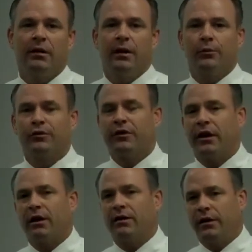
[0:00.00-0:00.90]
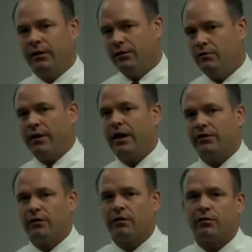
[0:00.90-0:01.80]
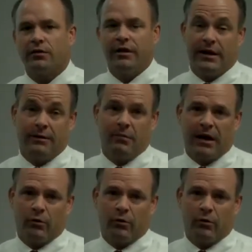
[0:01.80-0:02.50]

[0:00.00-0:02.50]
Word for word: that will start in 2013,